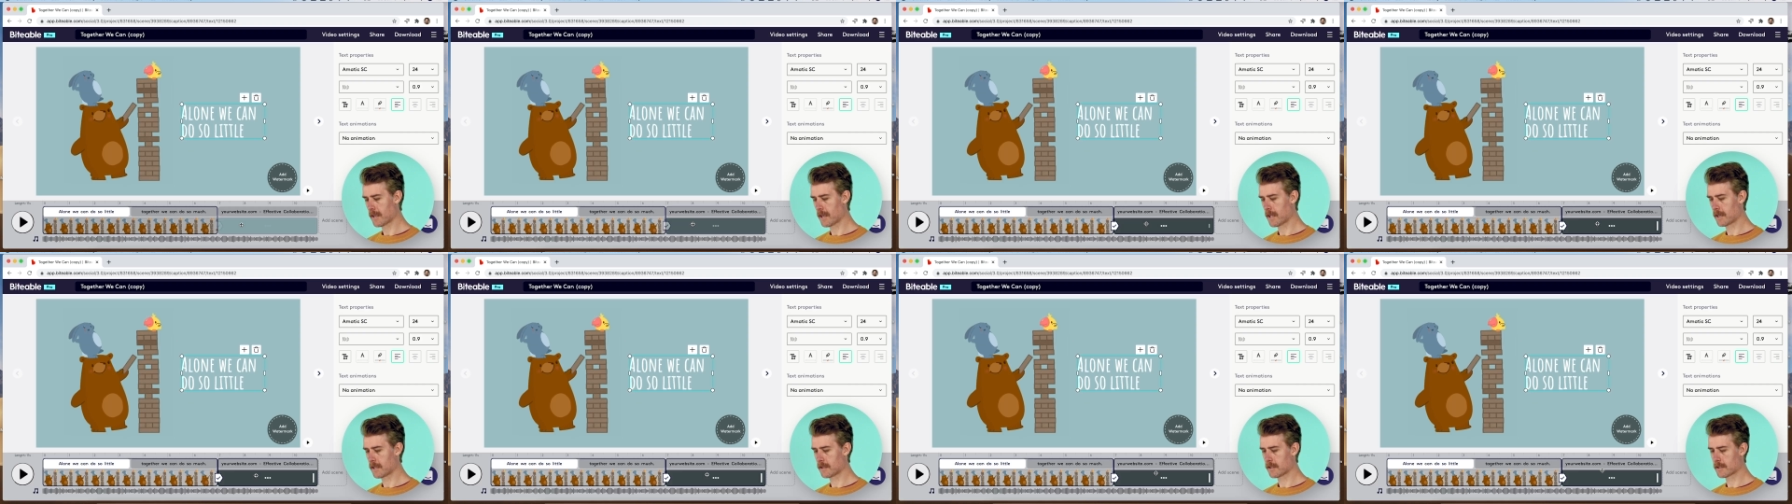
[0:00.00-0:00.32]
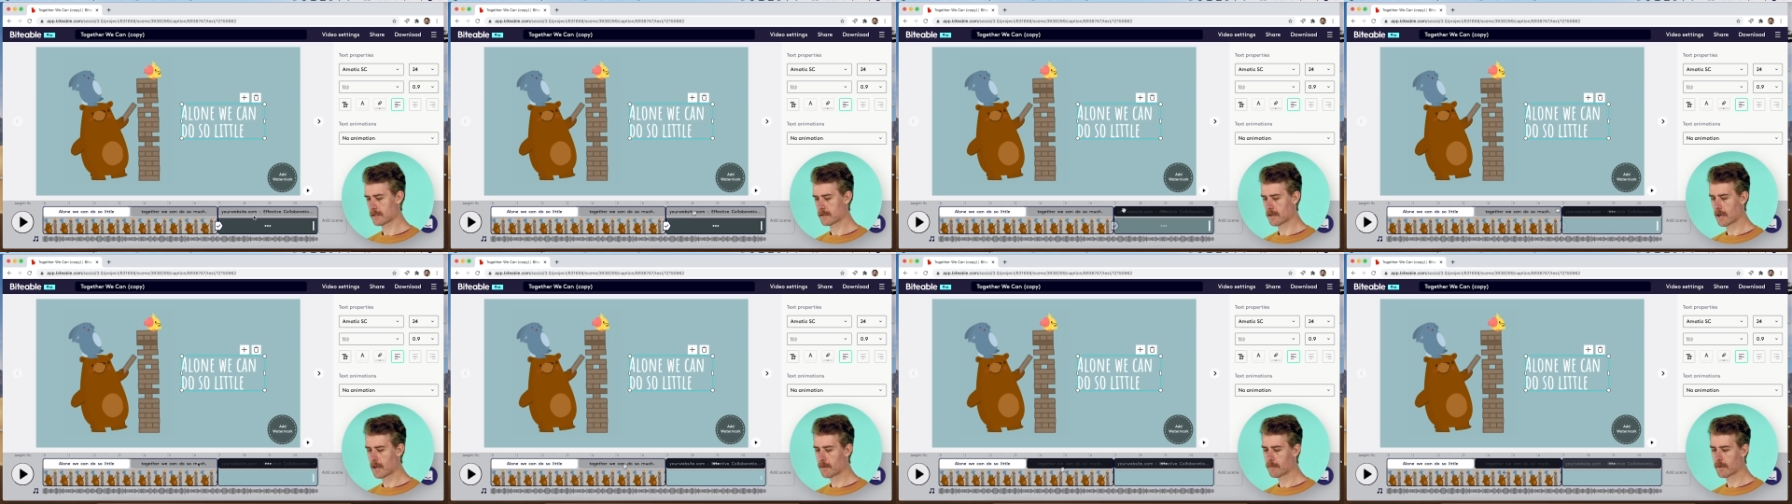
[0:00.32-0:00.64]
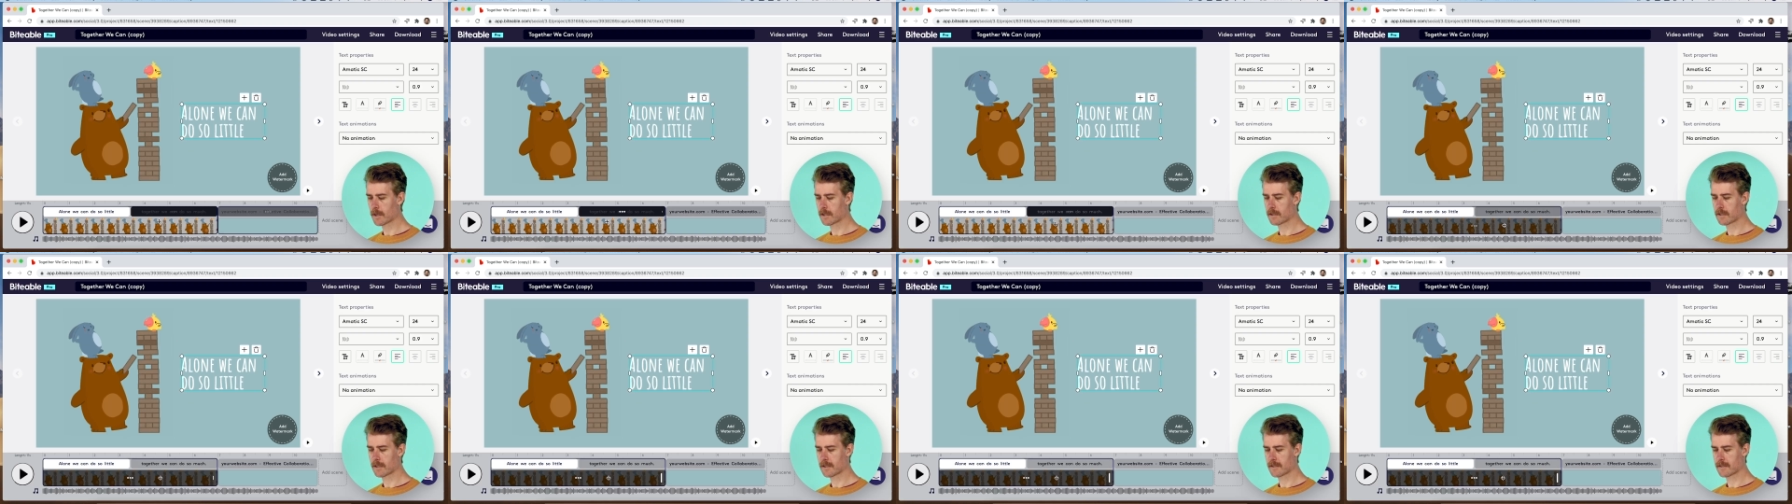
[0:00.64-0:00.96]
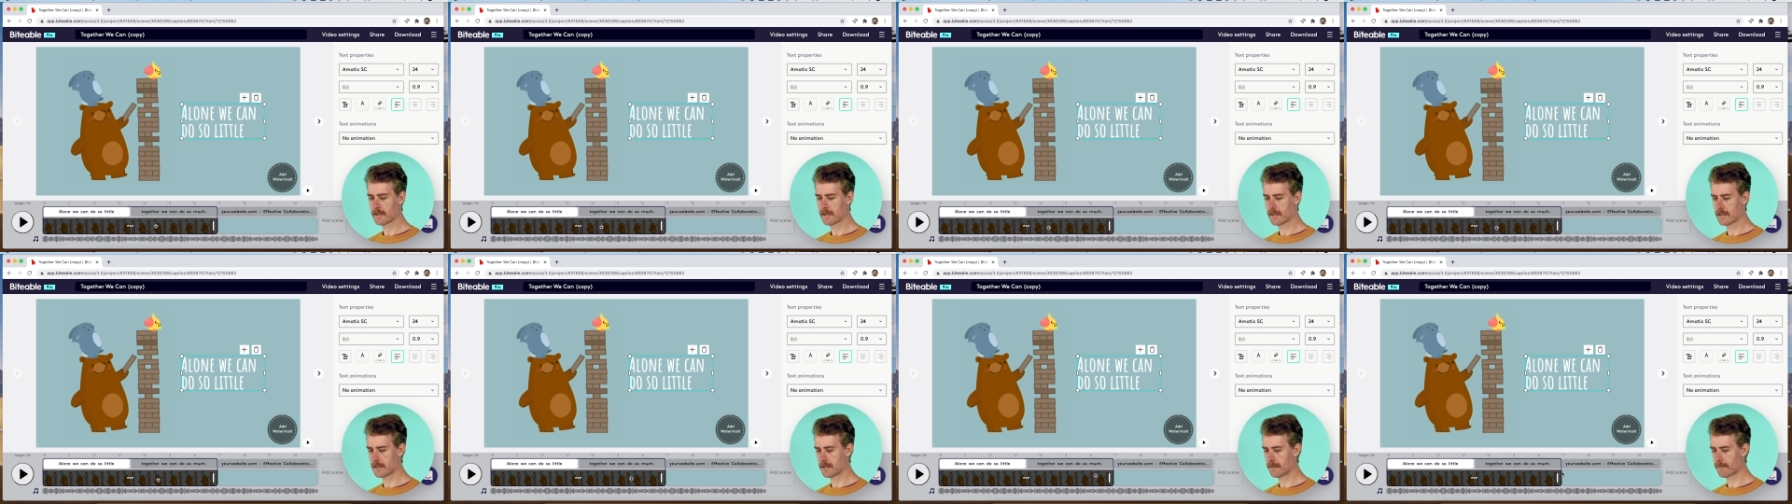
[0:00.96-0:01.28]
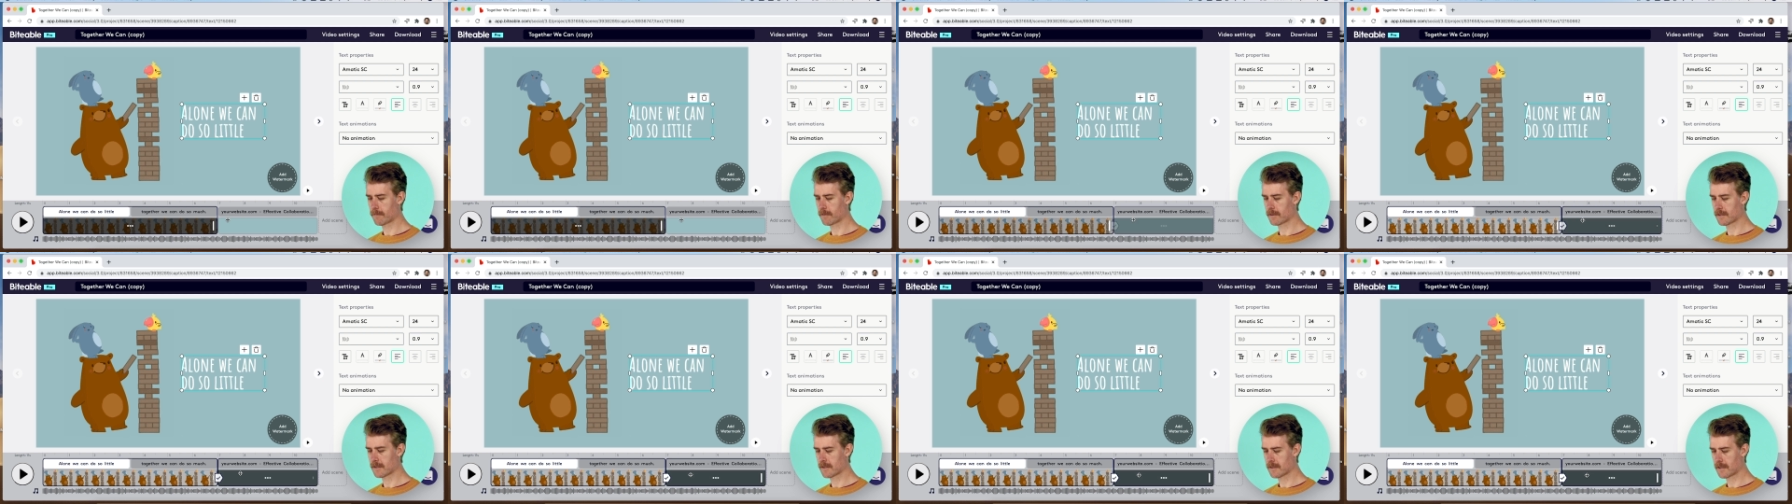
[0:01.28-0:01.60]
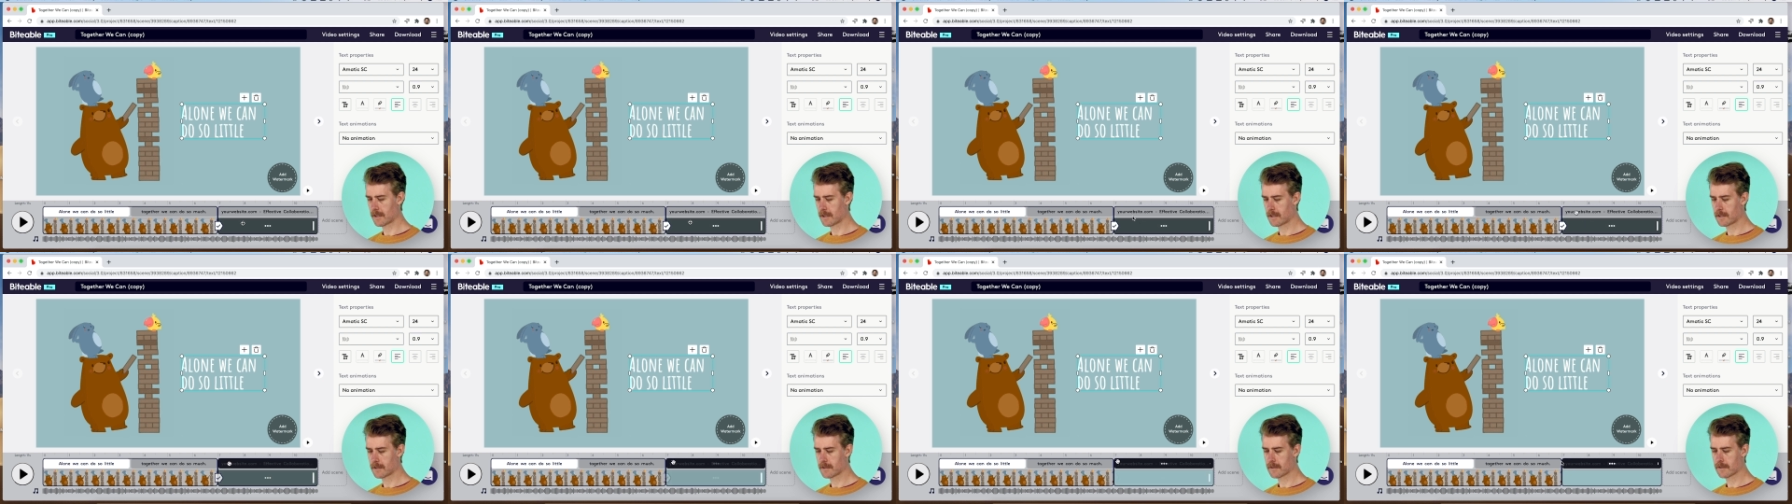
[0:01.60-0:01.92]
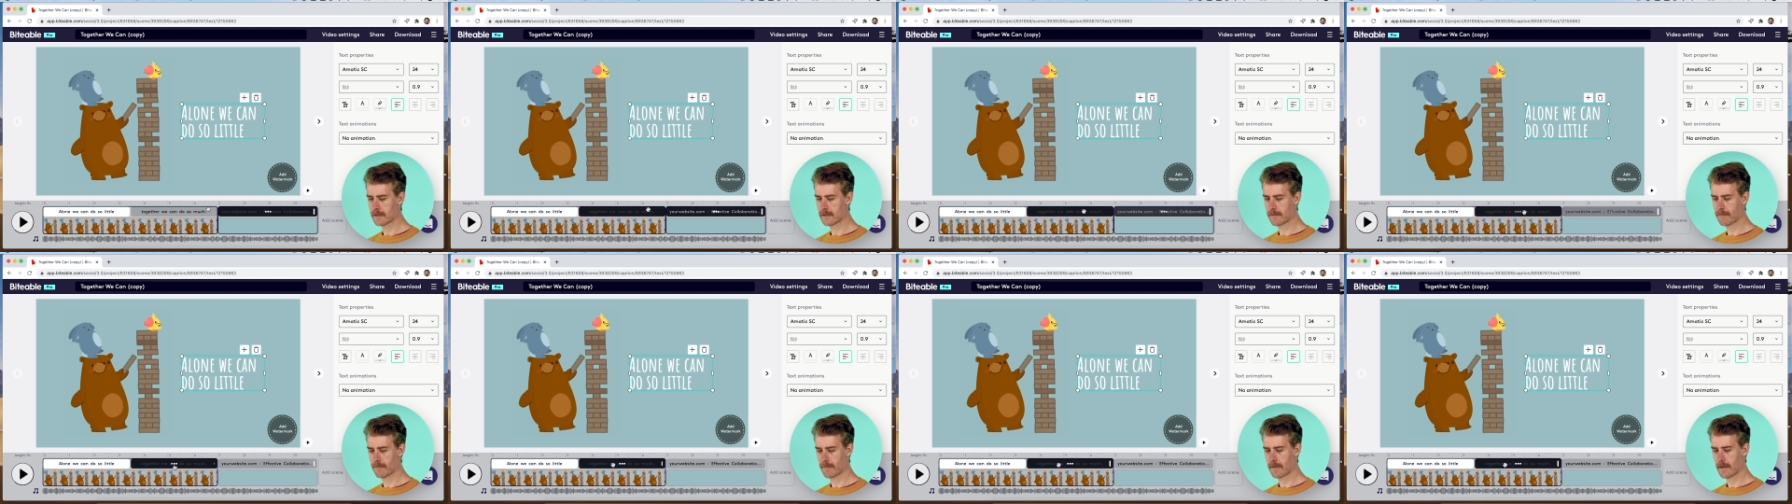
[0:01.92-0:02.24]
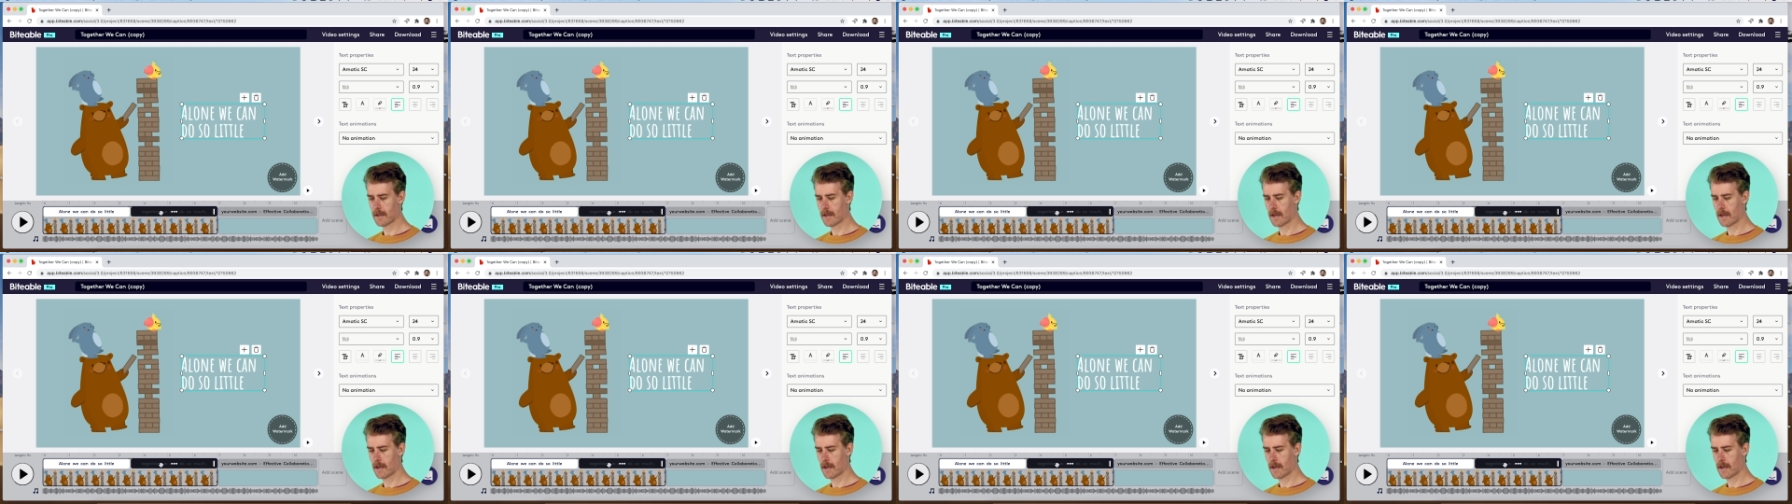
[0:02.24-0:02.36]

and in the timeline you can see the different scenes